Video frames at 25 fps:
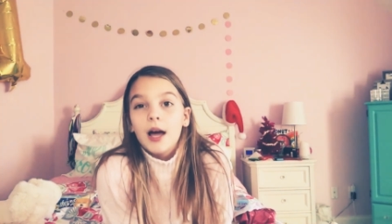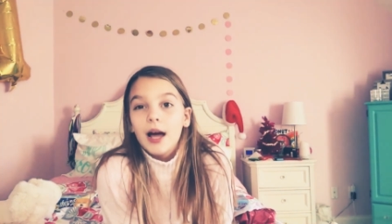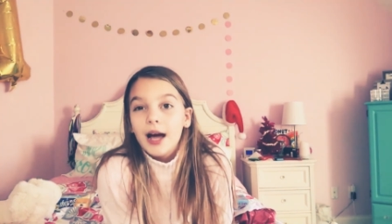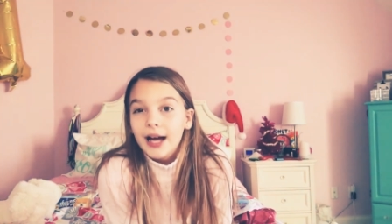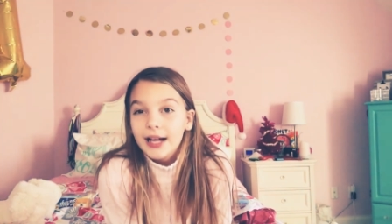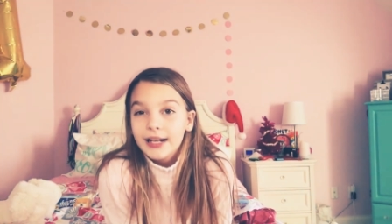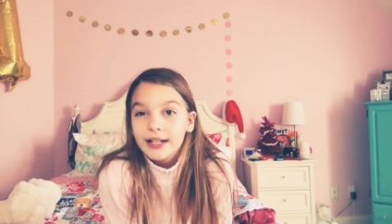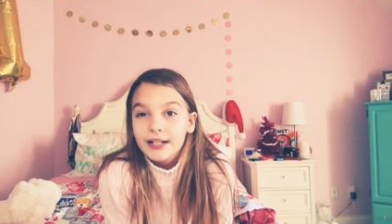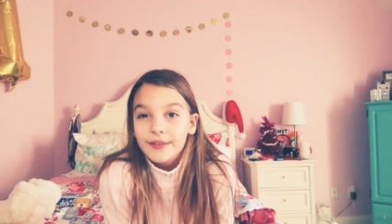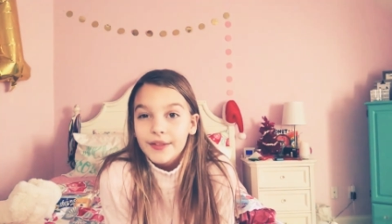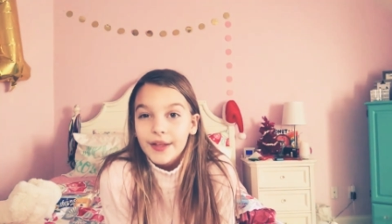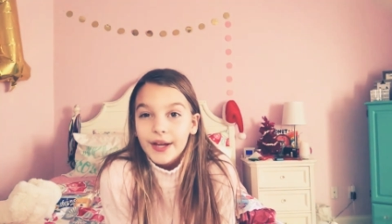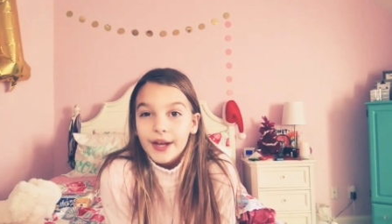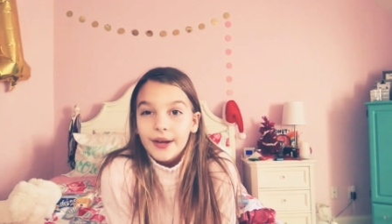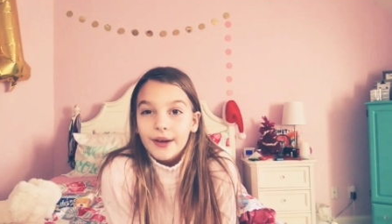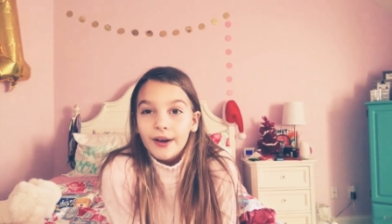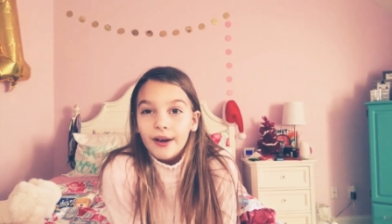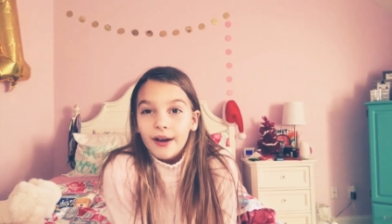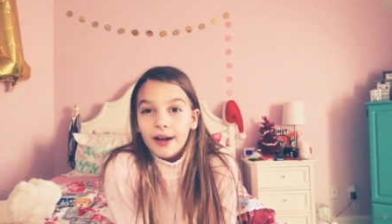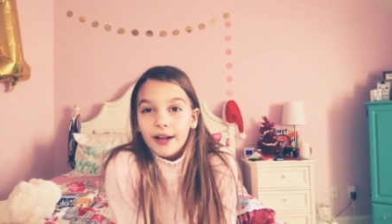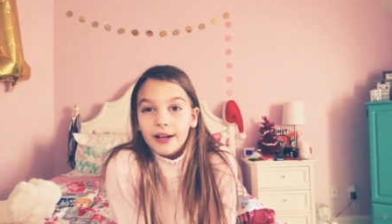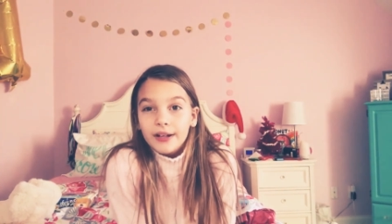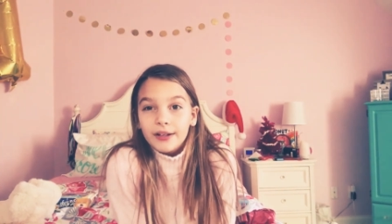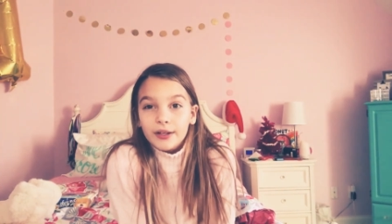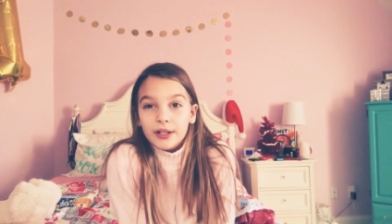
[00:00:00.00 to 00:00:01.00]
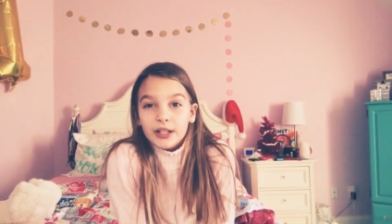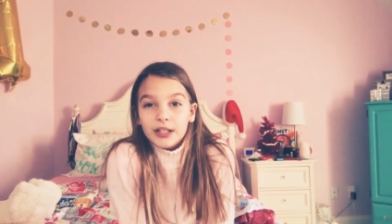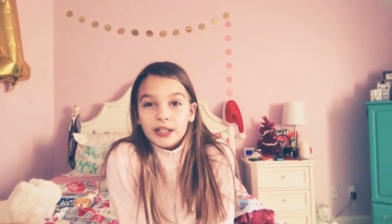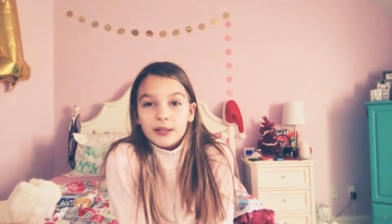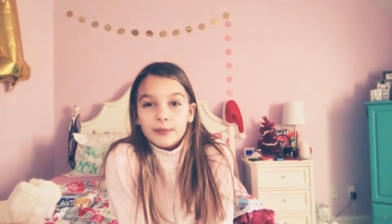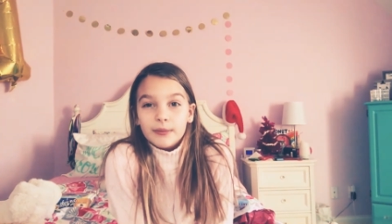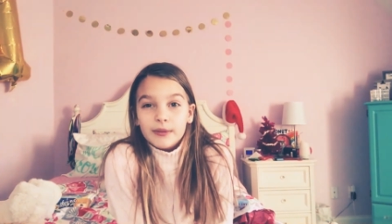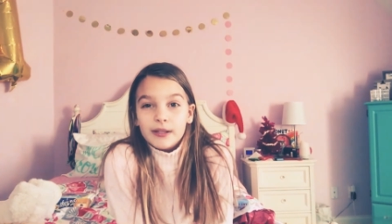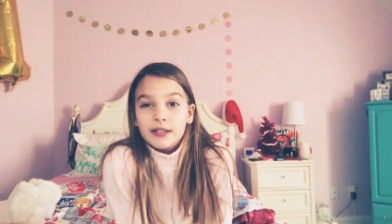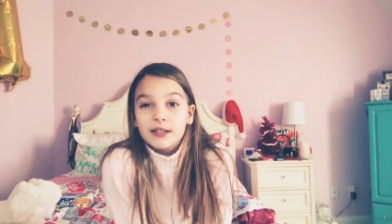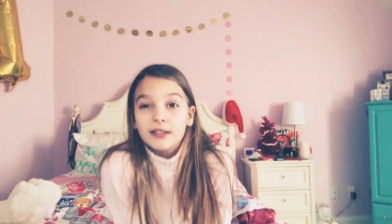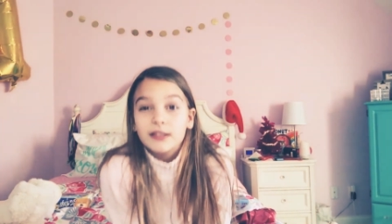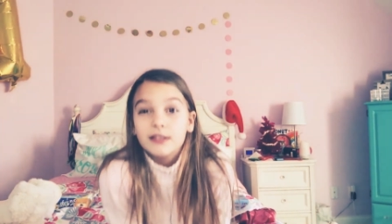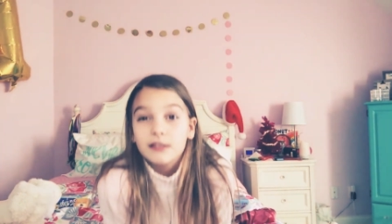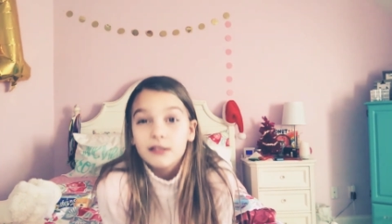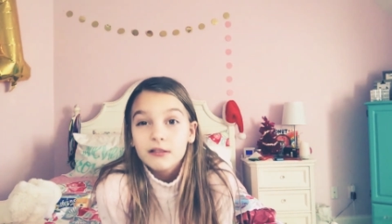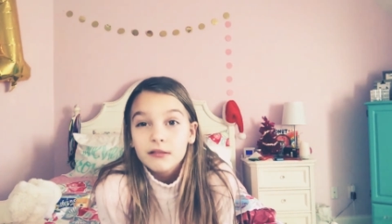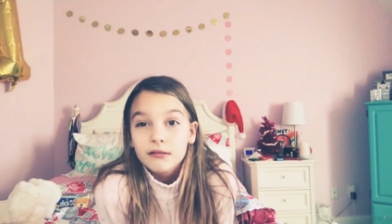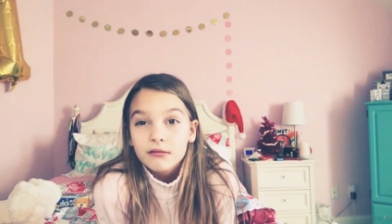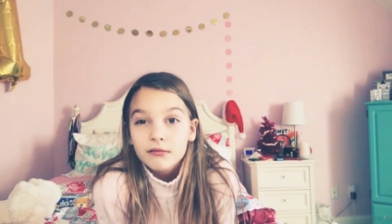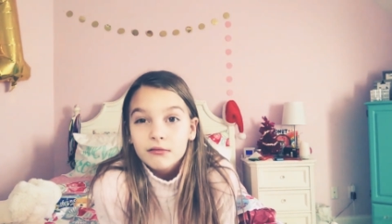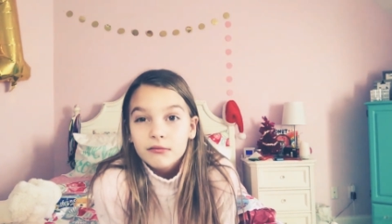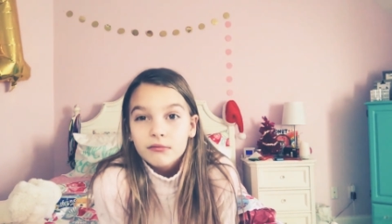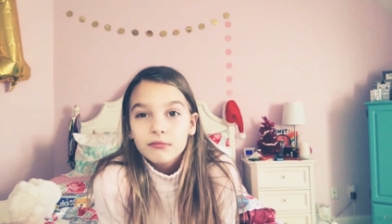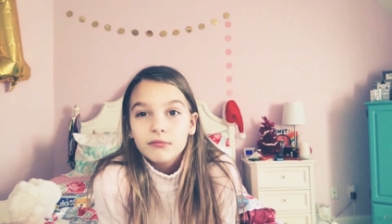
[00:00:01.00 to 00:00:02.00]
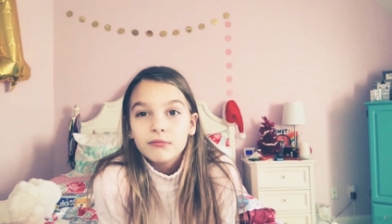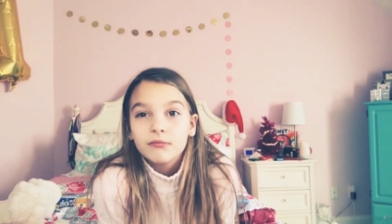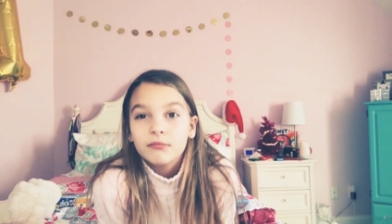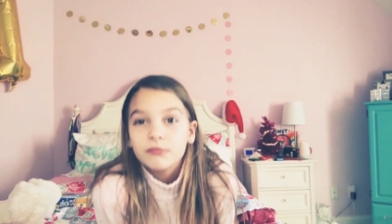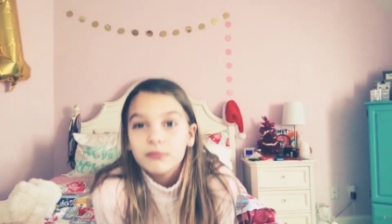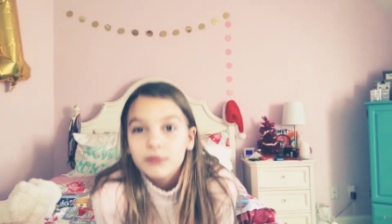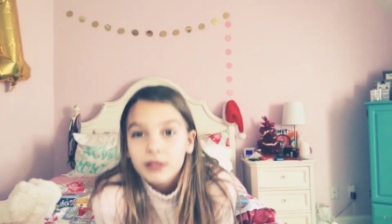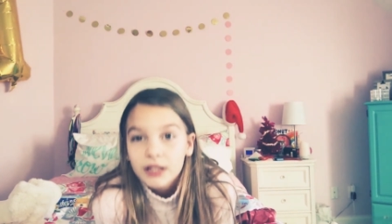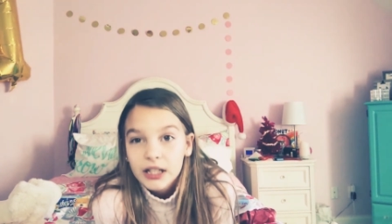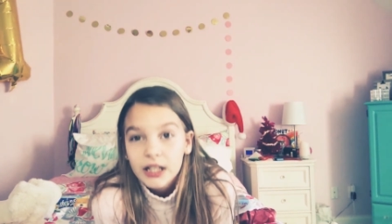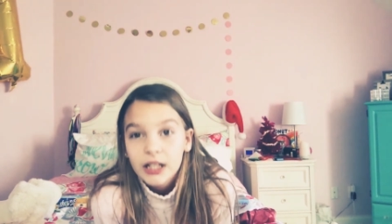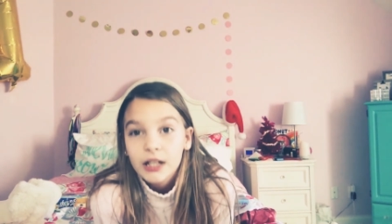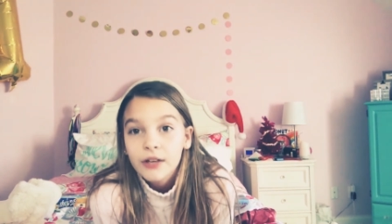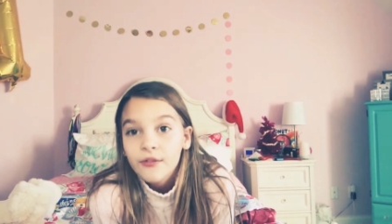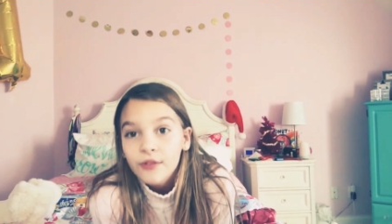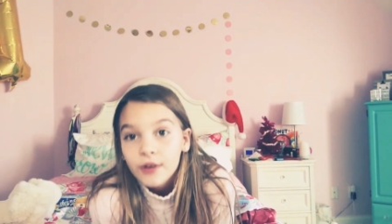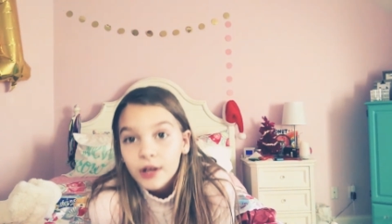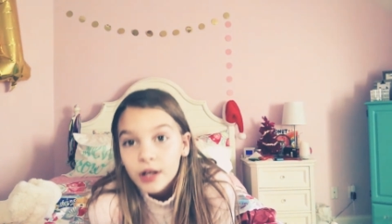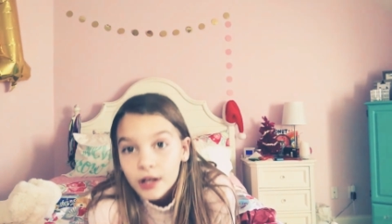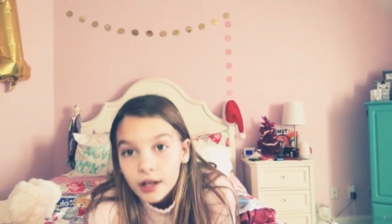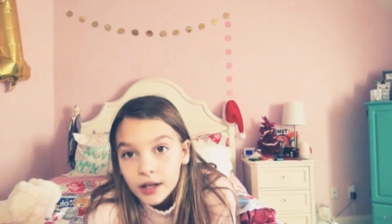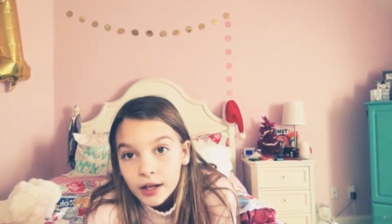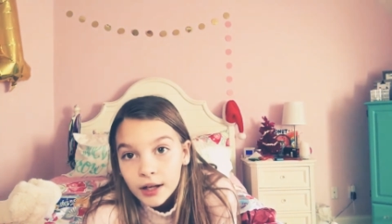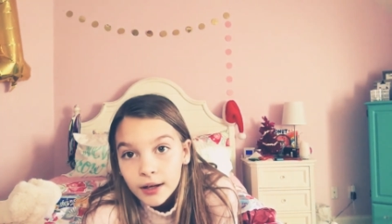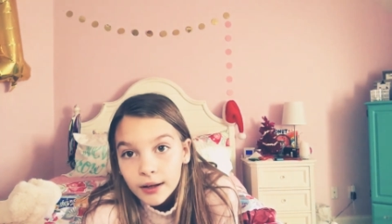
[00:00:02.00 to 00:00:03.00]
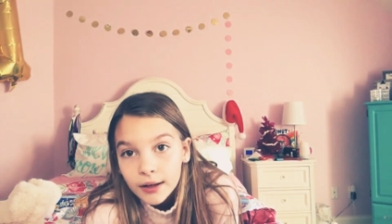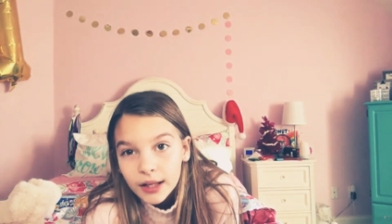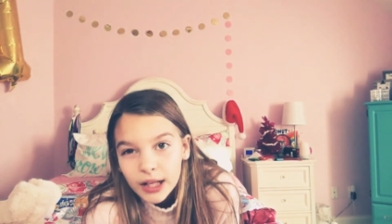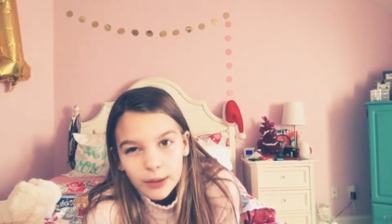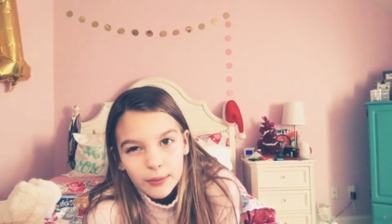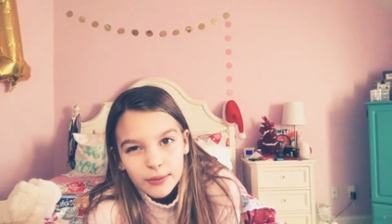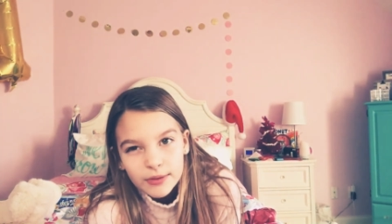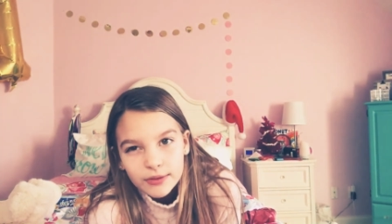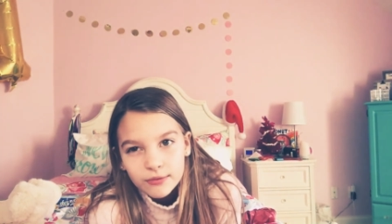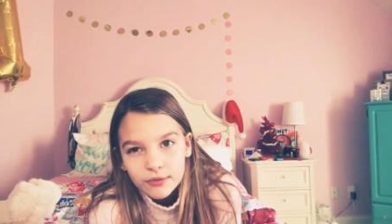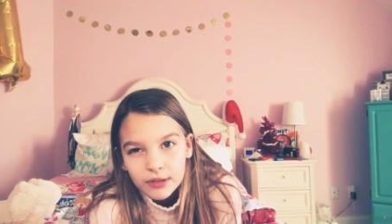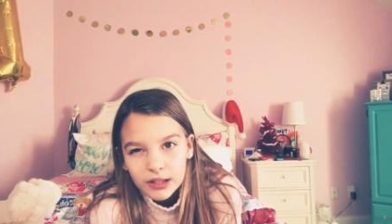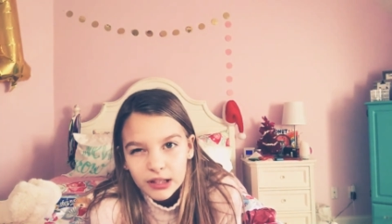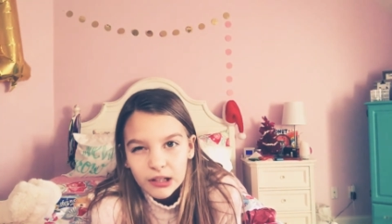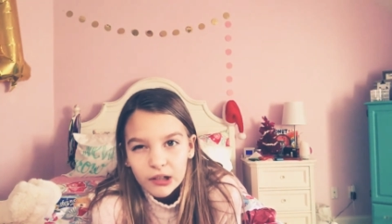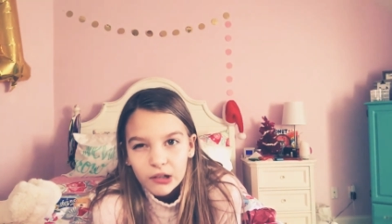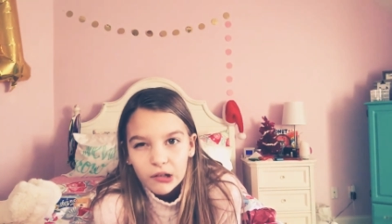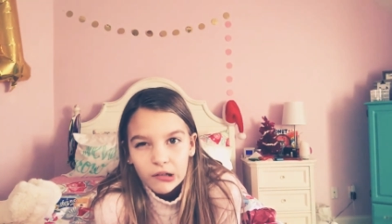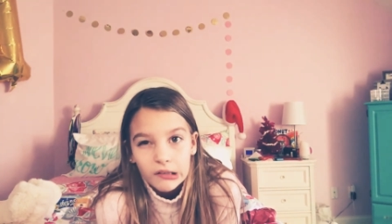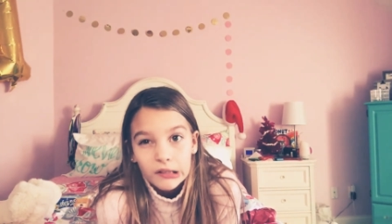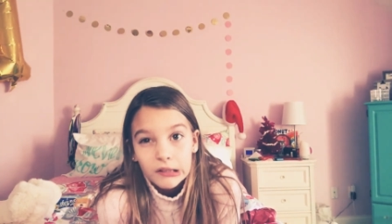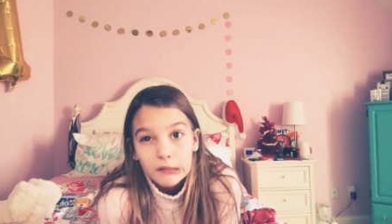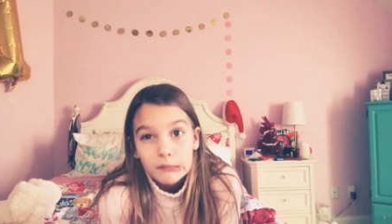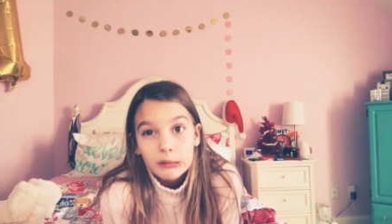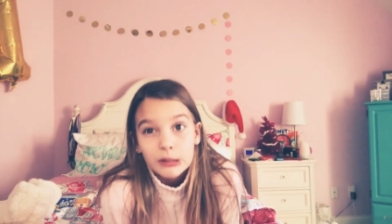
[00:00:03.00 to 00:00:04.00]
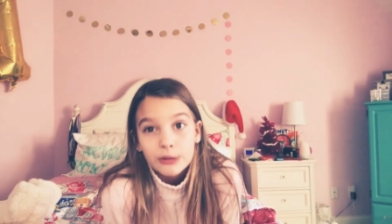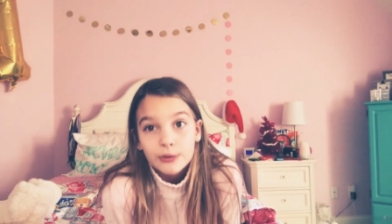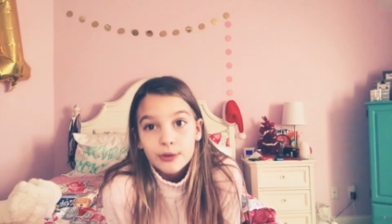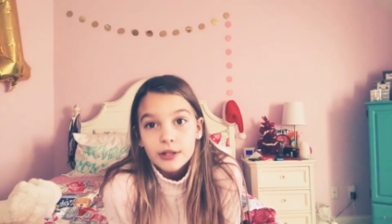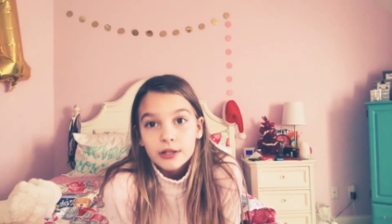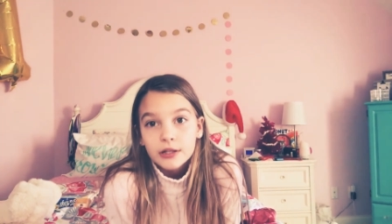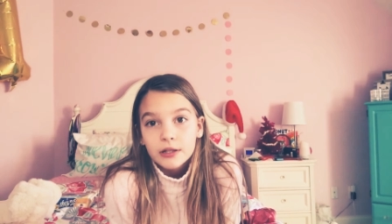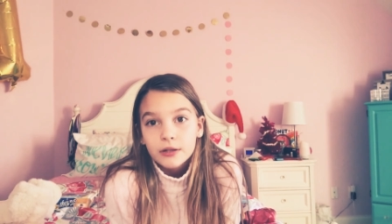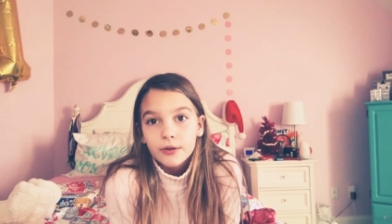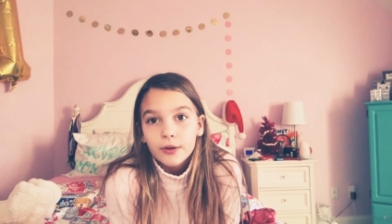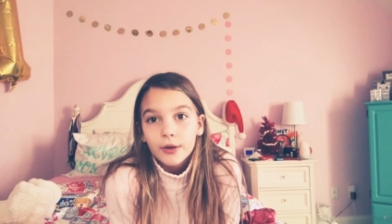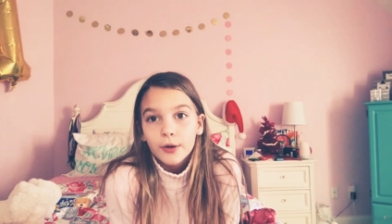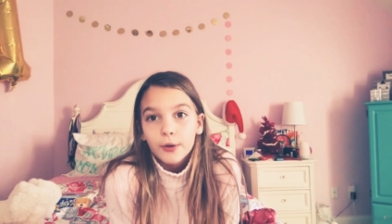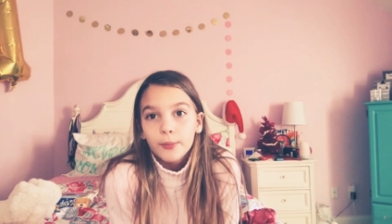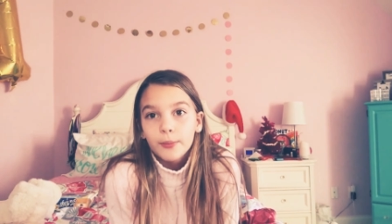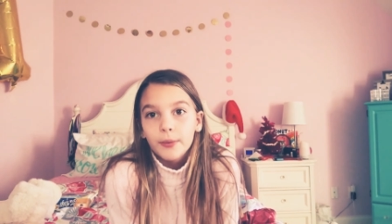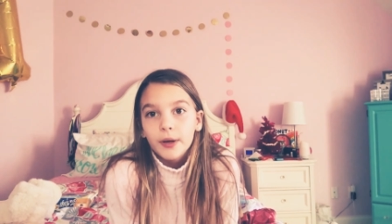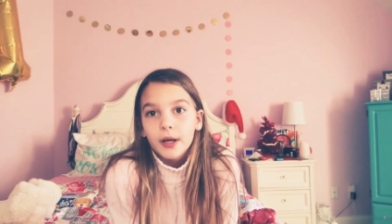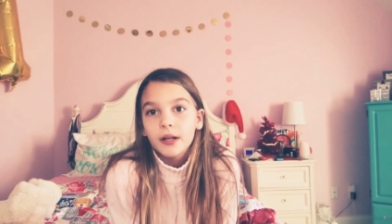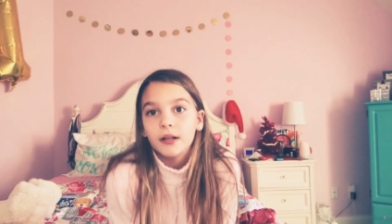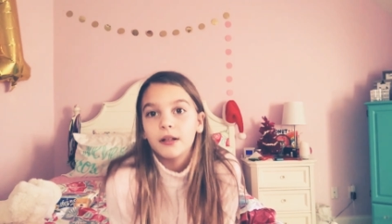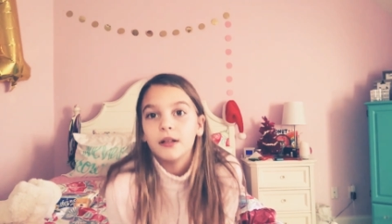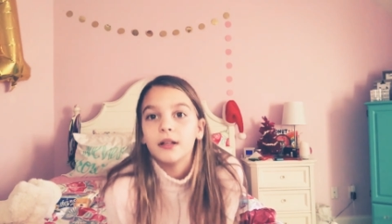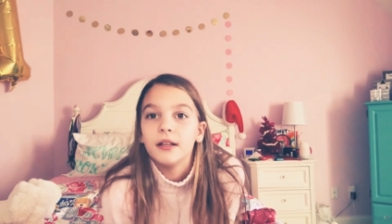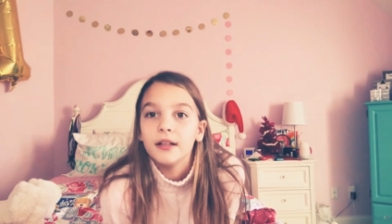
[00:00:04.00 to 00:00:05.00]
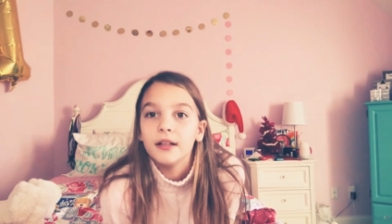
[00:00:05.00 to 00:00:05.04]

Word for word: I did that on Christmas Eve. It wasn't really a Christmas present though, but